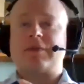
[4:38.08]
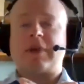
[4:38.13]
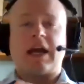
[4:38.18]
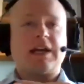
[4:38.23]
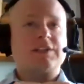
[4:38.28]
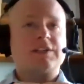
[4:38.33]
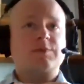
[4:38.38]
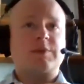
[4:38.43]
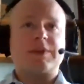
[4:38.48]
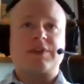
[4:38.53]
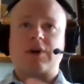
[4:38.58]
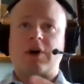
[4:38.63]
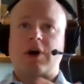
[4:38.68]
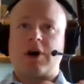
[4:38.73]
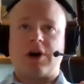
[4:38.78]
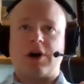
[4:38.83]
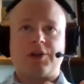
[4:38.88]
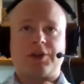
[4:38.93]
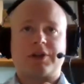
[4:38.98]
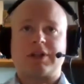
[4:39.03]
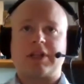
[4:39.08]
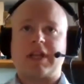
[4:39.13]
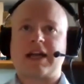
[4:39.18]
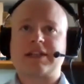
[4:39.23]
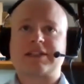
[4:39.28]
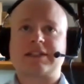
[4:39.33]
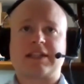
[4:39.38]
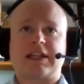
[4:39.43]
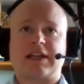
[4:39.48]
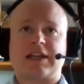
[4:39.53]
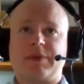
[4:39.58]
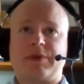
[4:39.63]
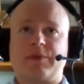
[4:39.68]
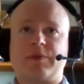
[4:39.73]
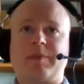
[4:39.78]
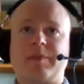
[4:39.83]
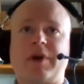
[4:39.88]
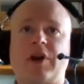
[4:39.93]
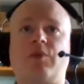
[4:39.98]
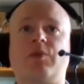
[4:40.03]
as with all the classes that have been
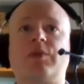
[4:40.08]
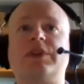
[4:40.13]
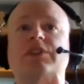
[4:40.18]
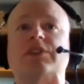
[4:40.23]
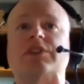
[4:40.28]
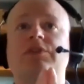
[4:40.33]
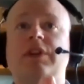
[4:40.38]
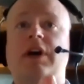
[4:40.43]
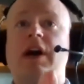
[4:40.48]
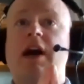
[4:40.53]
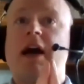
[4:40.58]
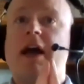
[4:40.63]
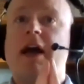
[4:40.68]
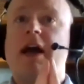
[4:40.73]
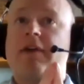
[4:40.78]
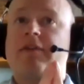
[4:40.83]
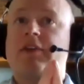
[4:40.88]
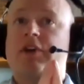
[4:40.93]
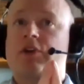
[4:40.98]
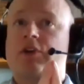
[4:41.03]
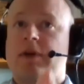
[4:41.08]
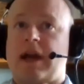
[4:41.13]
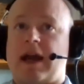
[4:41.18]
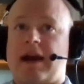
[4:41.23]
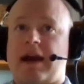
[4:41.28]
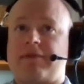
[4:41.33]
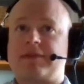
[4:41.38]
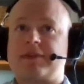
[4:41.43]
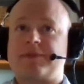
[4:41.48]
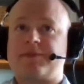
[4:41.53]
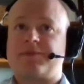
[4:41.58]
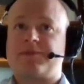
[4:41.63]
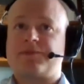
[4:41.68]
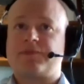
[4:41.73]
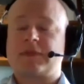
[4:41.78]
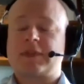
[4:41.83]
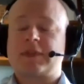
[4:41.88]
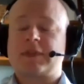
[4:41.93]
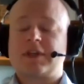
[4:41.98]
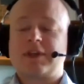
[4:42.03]
remote, we do not have a craft.
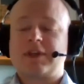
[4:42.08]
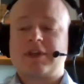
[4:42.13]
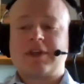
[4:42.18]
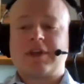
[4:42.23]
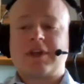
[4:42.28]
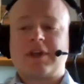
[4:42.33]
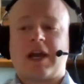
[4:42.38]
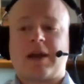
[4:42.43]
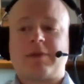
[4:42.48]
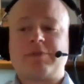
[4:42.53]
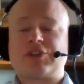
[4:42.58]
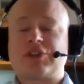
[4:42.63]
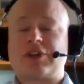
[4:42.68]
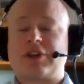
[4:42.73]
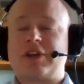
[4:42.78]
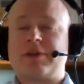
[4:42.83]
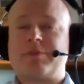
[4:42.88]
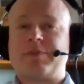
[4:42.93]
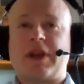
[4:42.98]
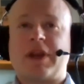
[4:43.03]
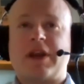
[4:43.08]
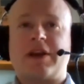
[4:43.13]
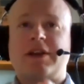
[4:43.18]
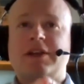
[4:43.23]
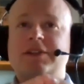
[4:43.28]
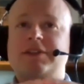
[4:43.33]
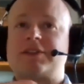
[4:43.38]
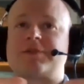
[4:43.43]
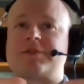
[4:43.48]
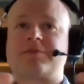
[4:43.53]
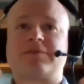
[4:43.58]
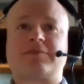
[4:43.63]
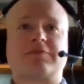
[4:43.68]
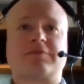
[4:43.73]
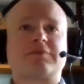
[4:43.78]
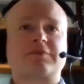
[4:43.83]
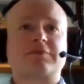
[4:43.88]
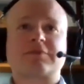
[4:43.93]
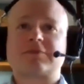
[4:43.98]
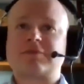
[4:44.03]
I'm sure your parents,
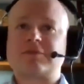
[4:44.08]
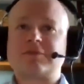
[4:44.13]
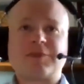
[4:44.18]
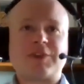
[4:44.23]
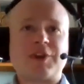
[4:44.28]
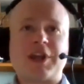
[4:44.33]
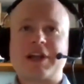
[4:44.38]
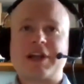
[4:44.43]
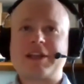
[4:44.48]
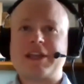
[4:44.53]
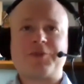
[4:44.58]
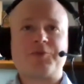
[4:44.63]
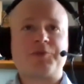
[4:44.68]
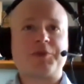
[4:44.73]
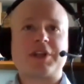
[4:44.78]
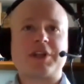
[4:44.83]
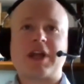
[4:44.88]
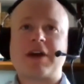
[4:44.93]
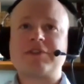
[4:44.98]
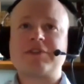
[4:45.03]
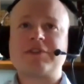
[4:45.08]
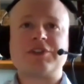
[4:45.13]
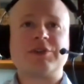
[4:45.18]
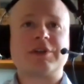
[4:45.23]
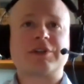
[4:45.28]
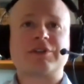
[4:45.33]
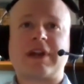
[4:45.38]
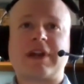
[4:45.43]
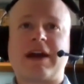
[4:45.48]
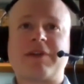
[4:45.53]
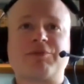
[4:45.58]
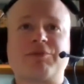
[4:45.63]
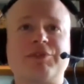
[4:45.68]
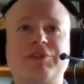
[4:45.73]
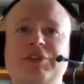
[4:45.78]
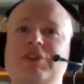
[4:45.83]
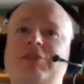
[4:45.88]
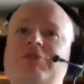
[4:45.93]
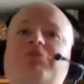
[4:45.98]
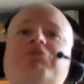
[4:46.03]
again, would love to do a craft
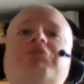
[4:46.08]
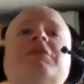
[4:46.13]
with you.